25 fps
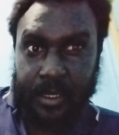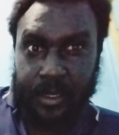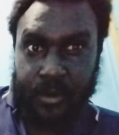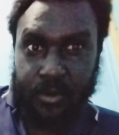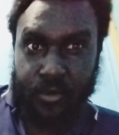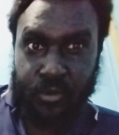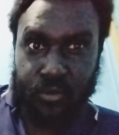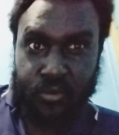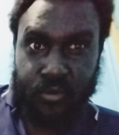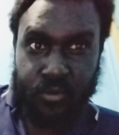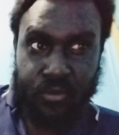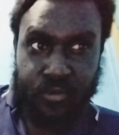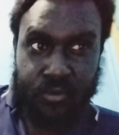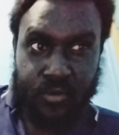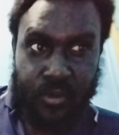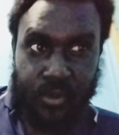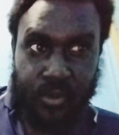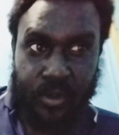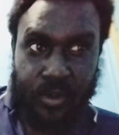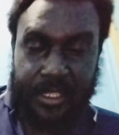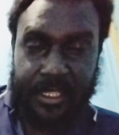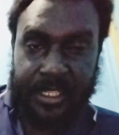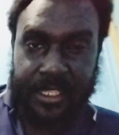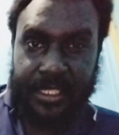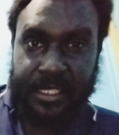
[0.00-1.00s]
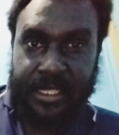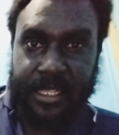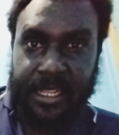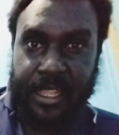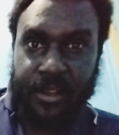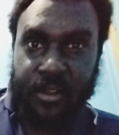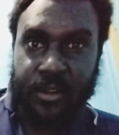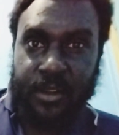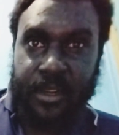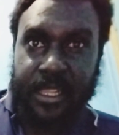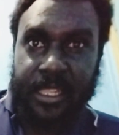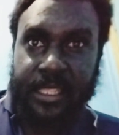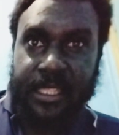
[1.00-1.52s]
look all this la
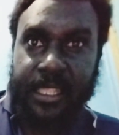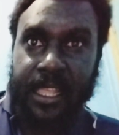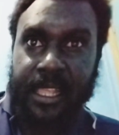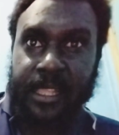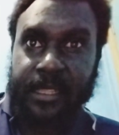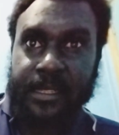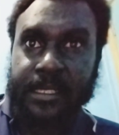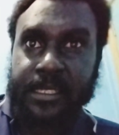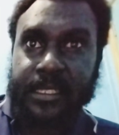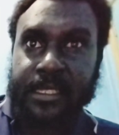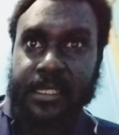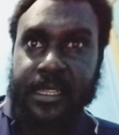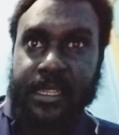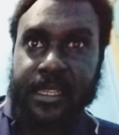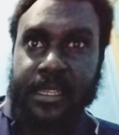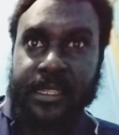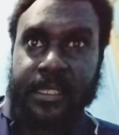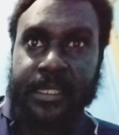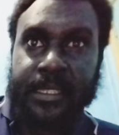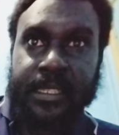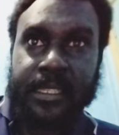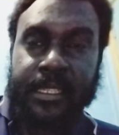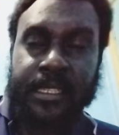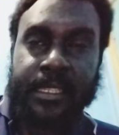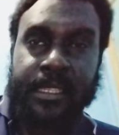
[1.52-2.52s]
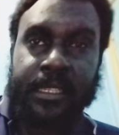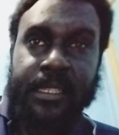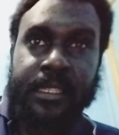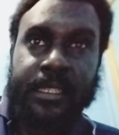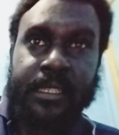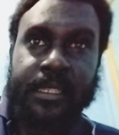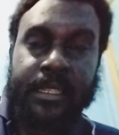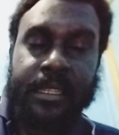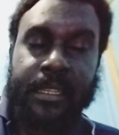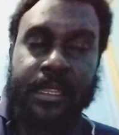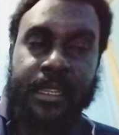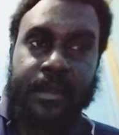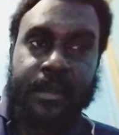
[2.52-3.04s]
all the tags.
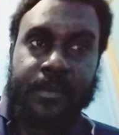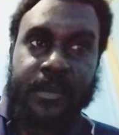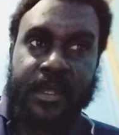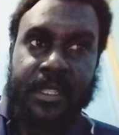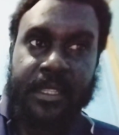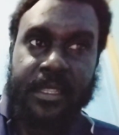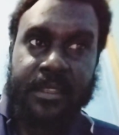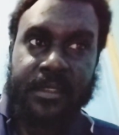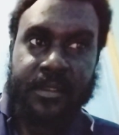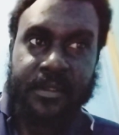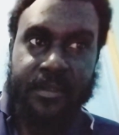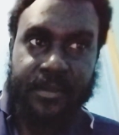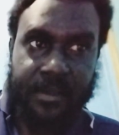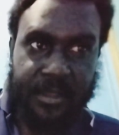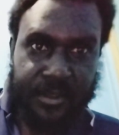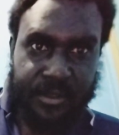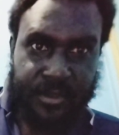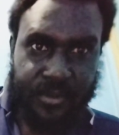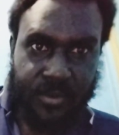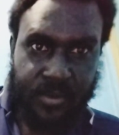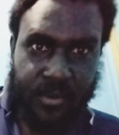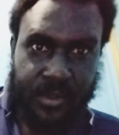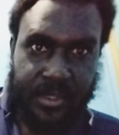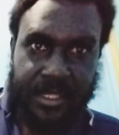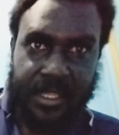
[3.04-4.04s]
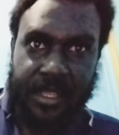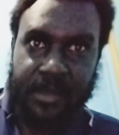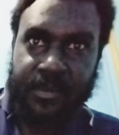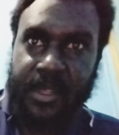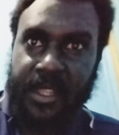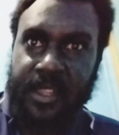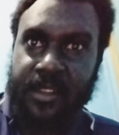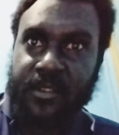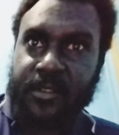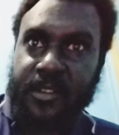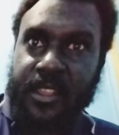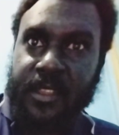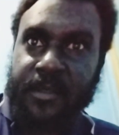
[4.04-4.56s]
I mean the screenshots if I
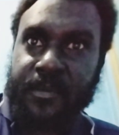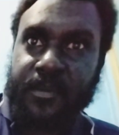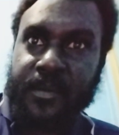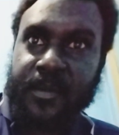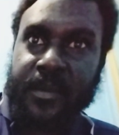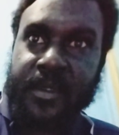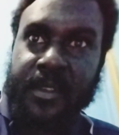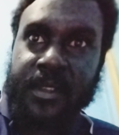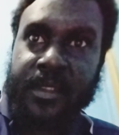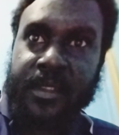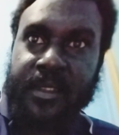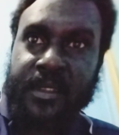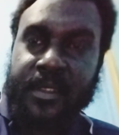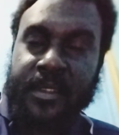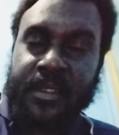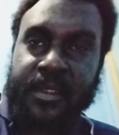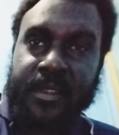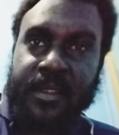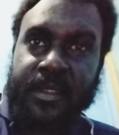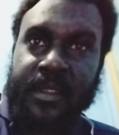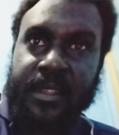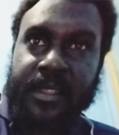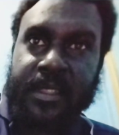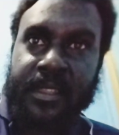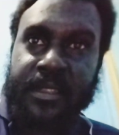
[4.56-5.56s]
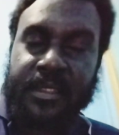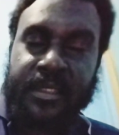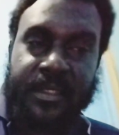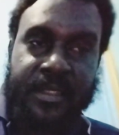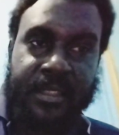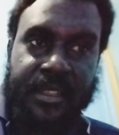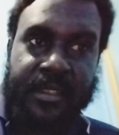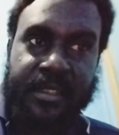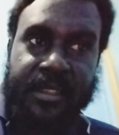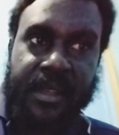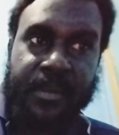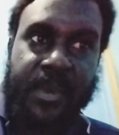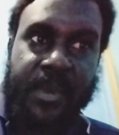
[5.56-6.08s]
look in this is the
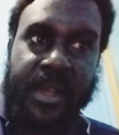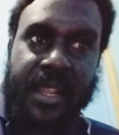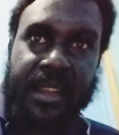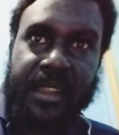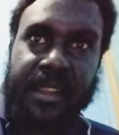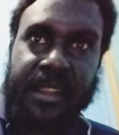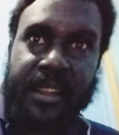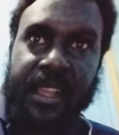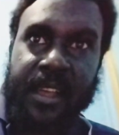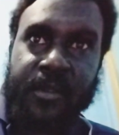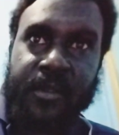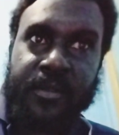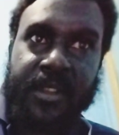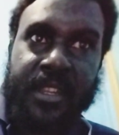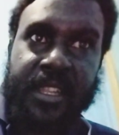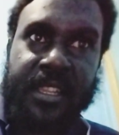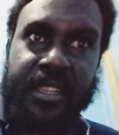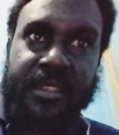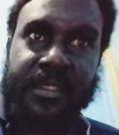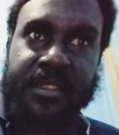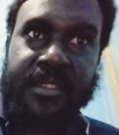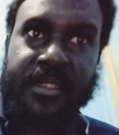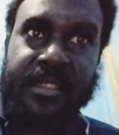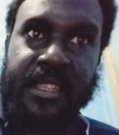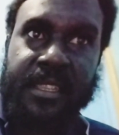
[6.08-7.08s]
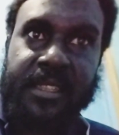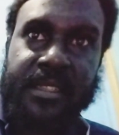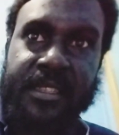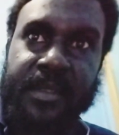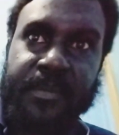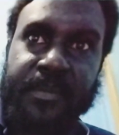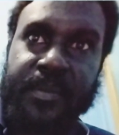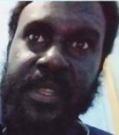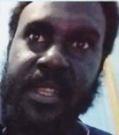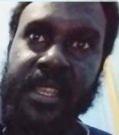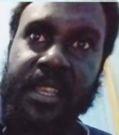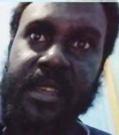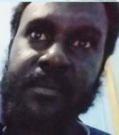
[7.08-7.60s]
summary now niche na
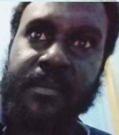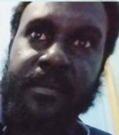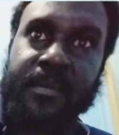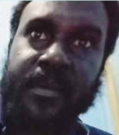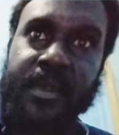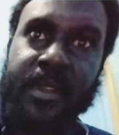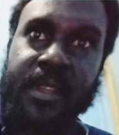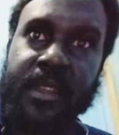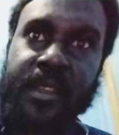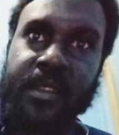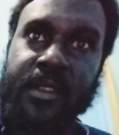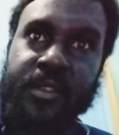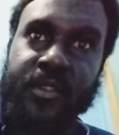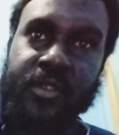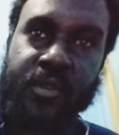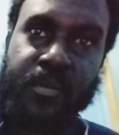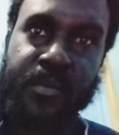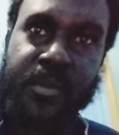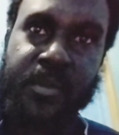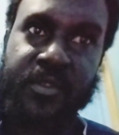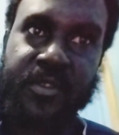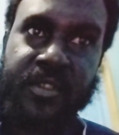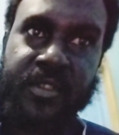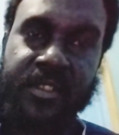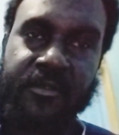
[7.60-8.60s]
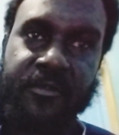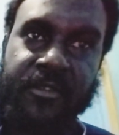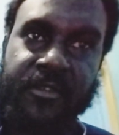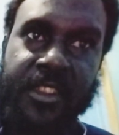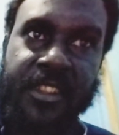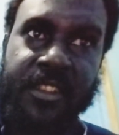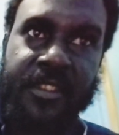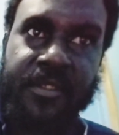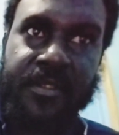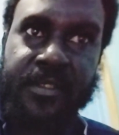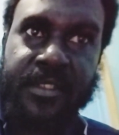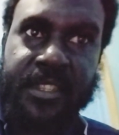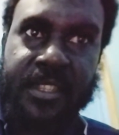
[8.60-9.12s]
CPM. So music
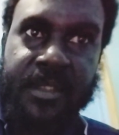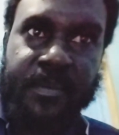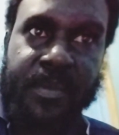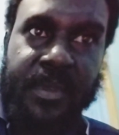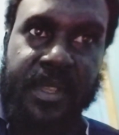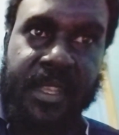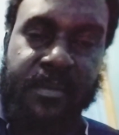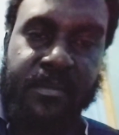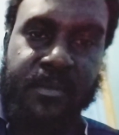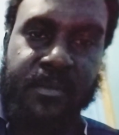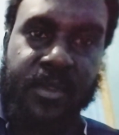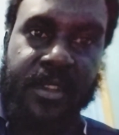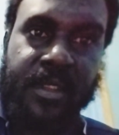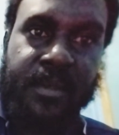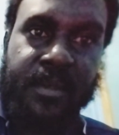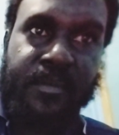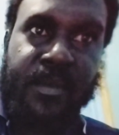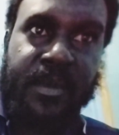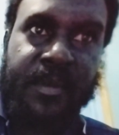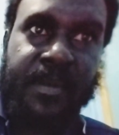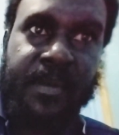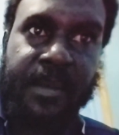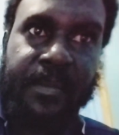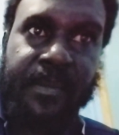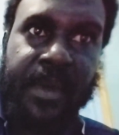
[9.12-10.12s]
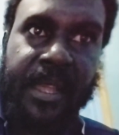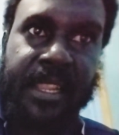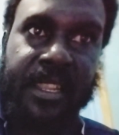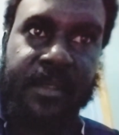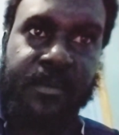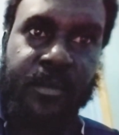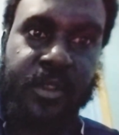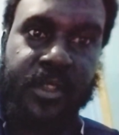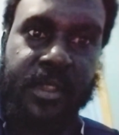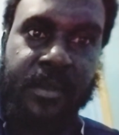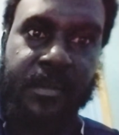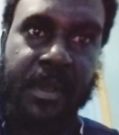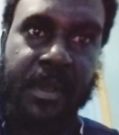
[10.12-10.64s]
video CPM blem mi plapay ni mo sa